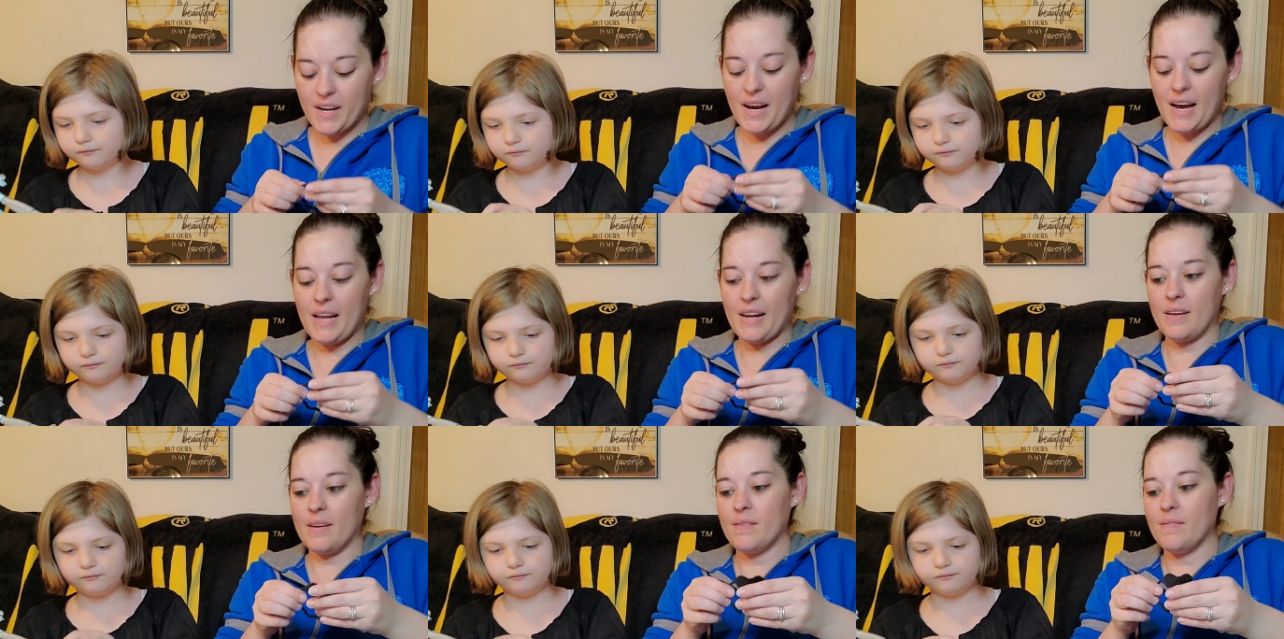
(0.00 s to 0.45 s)

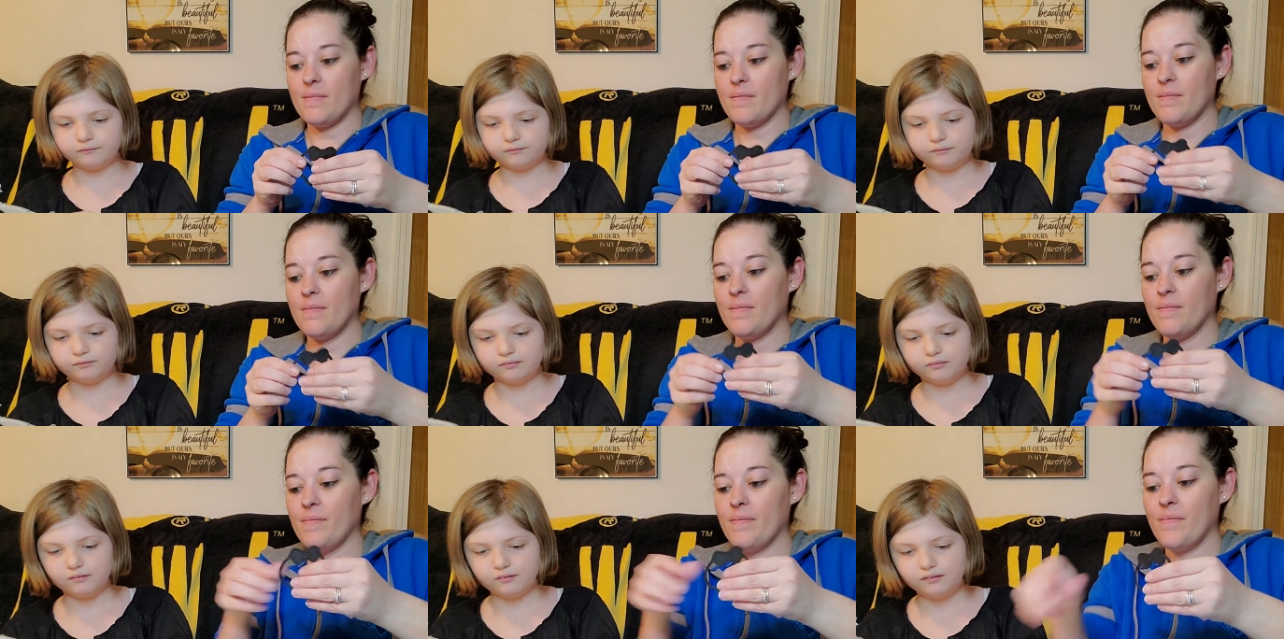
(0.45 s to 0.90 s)
Speaker 1: got it.
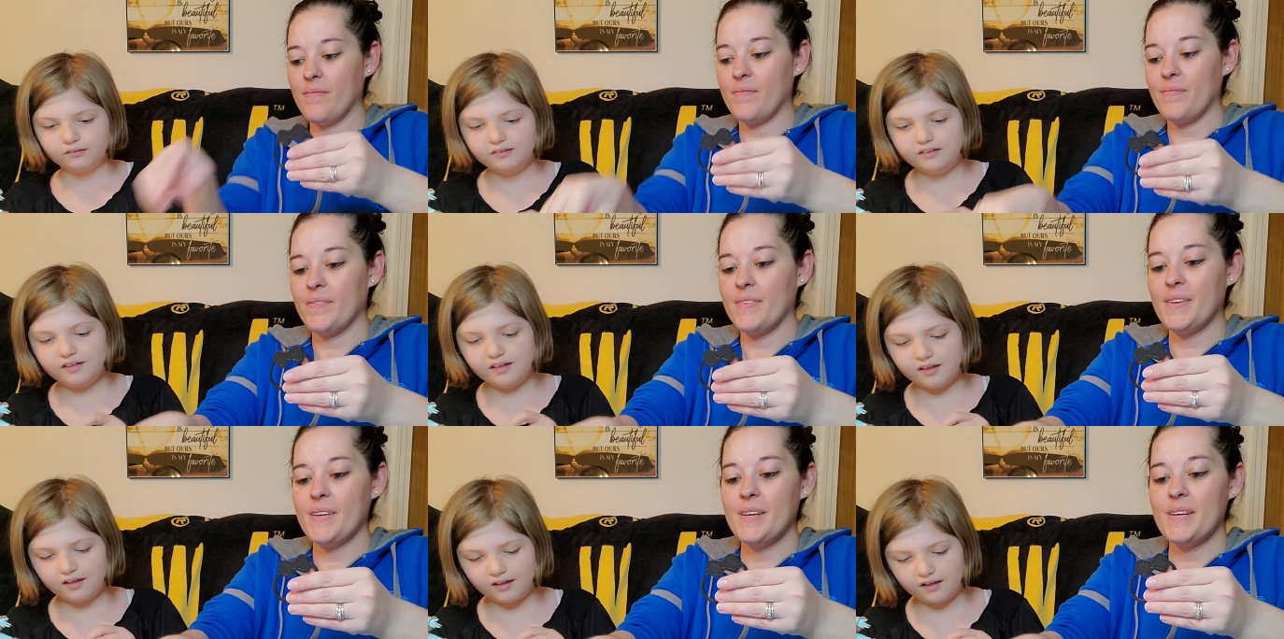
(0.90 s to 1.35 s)

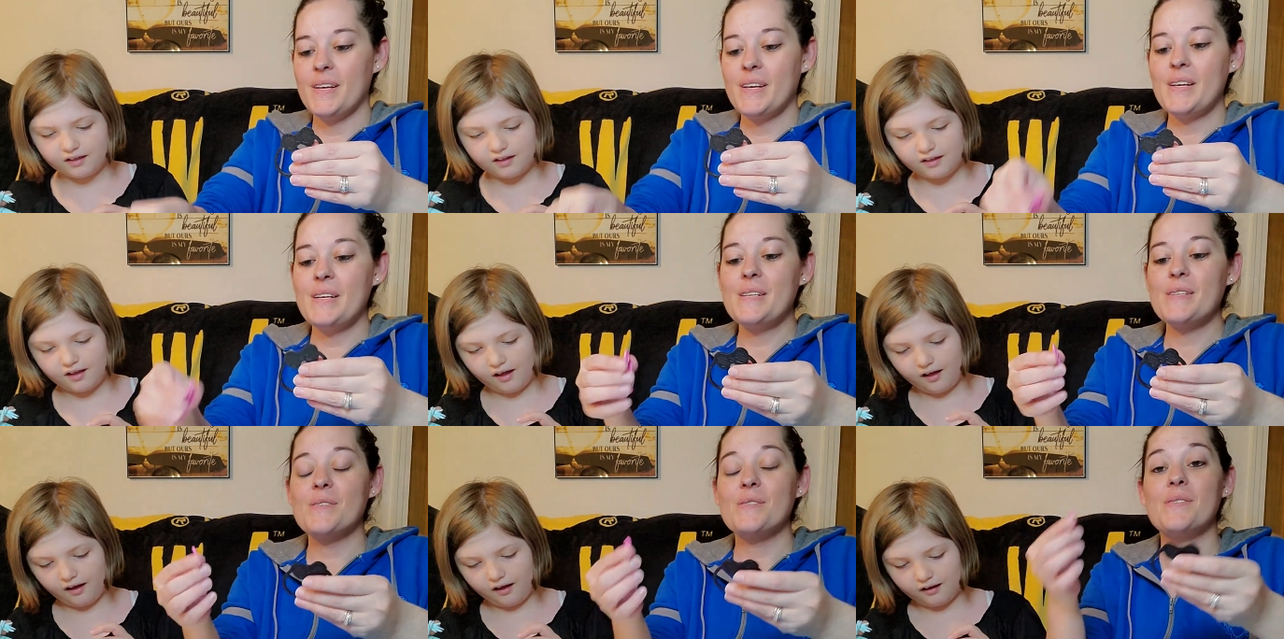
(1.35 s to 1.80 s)

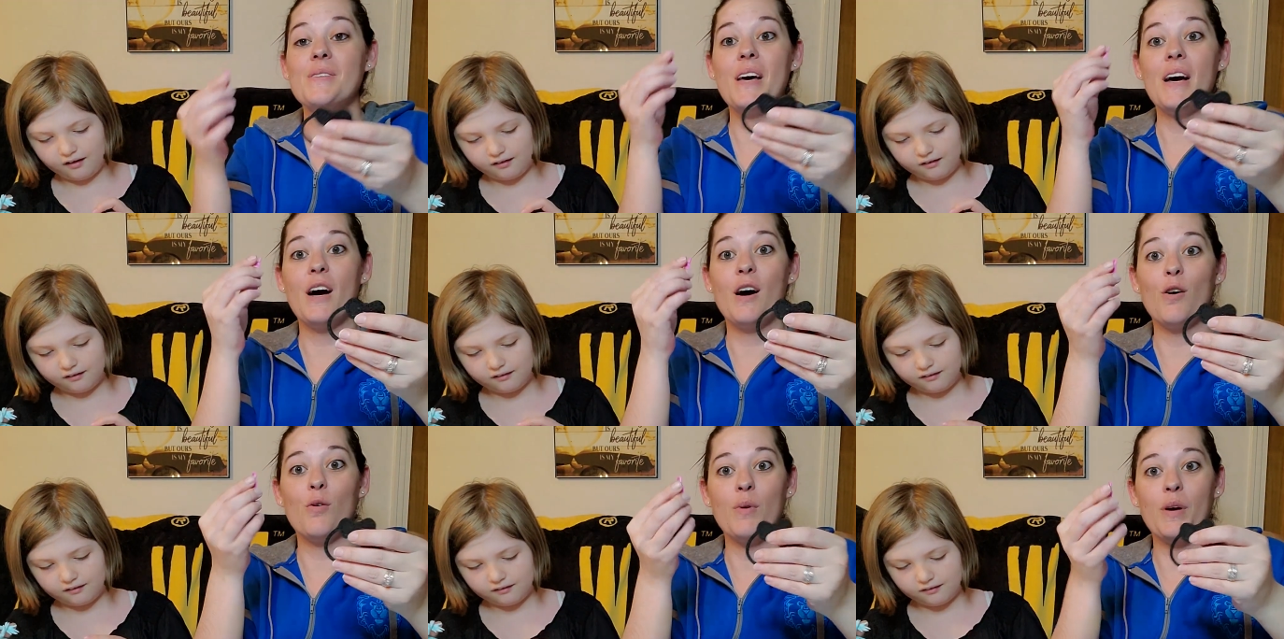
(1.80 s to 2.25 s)
Yeah. So
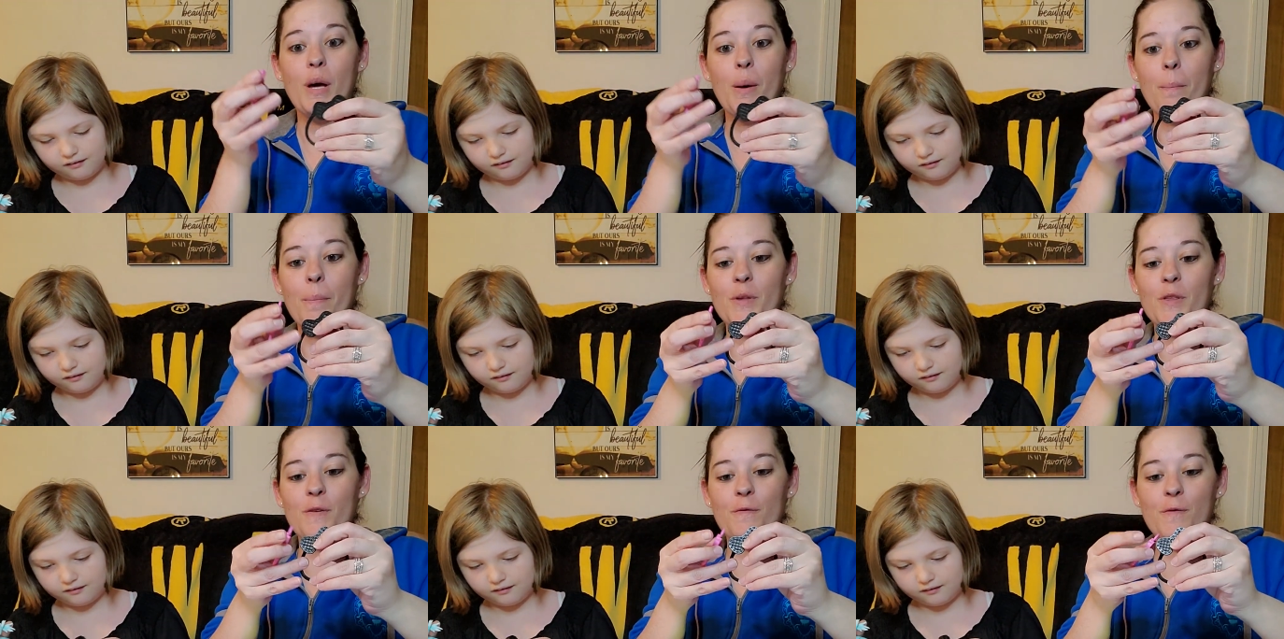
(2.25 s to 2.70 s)
now we
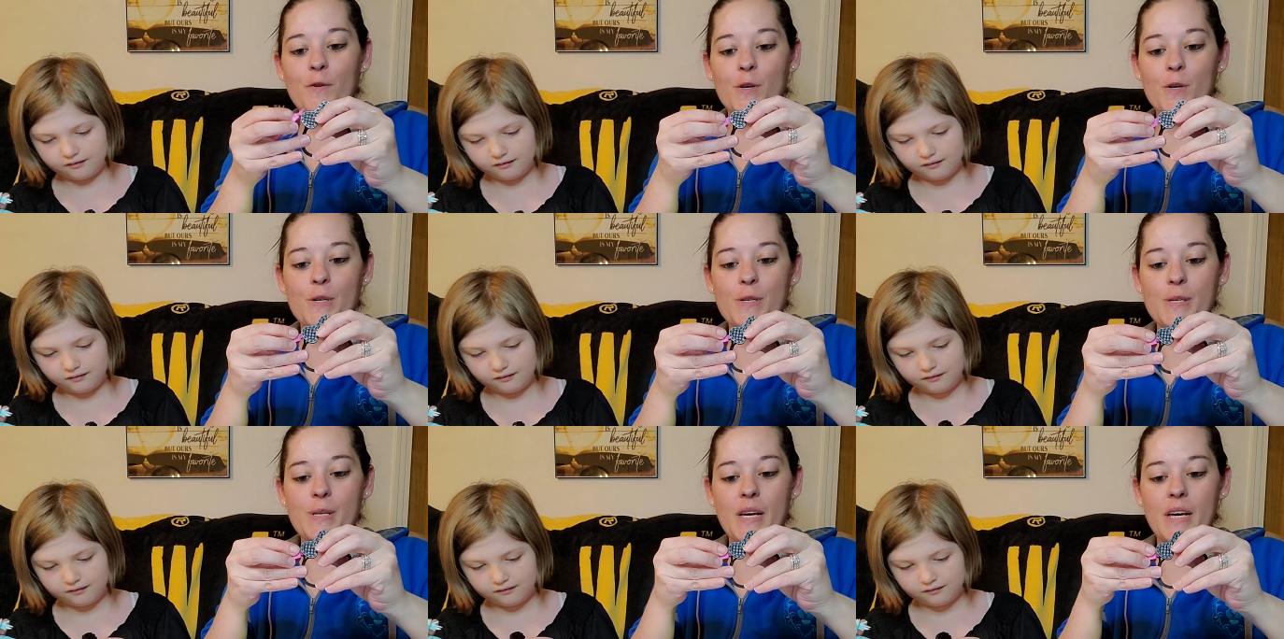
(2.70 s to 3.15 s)
can put the
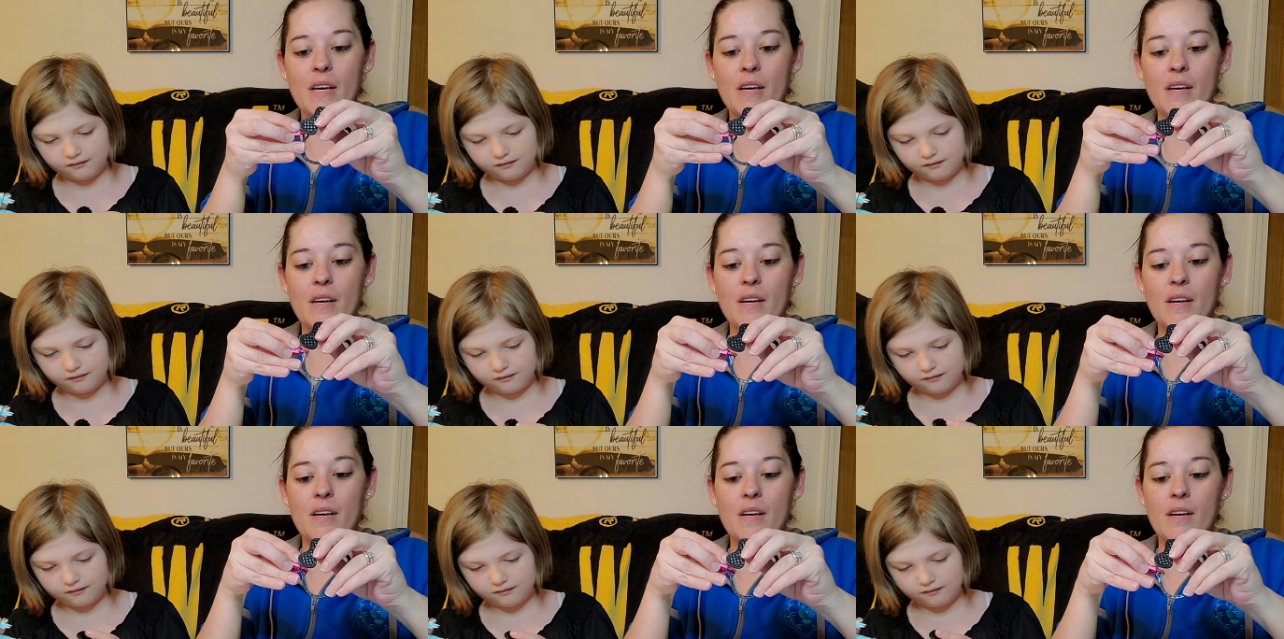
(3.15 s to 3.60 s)
first
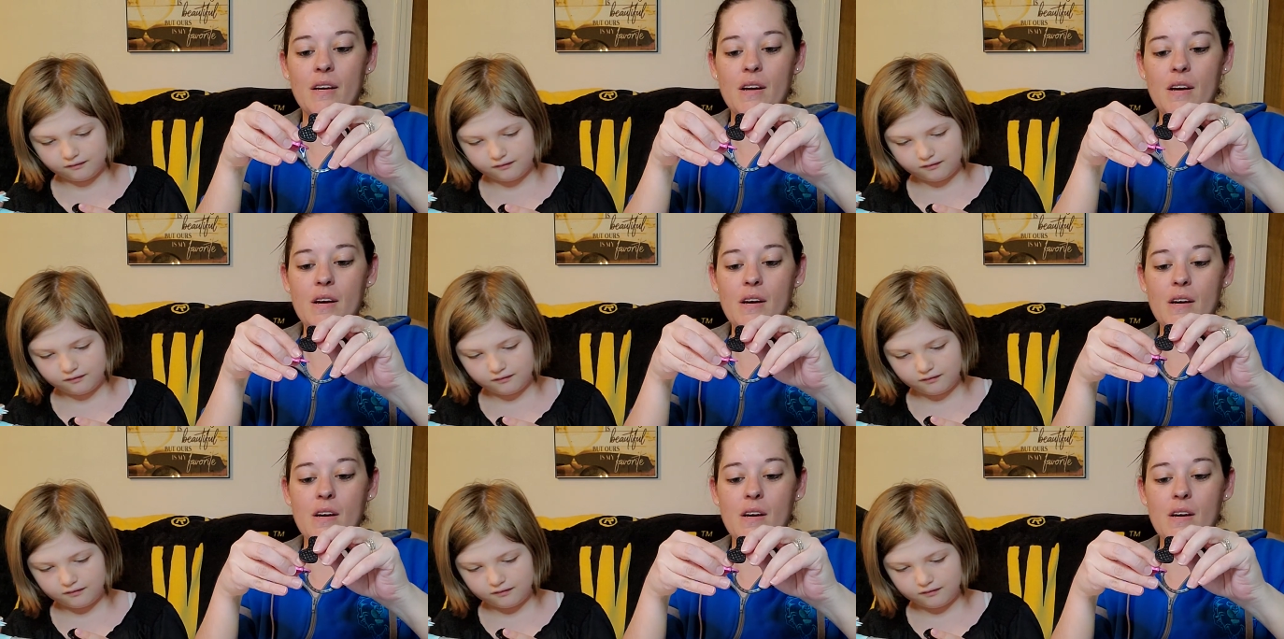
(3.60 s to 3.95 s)
key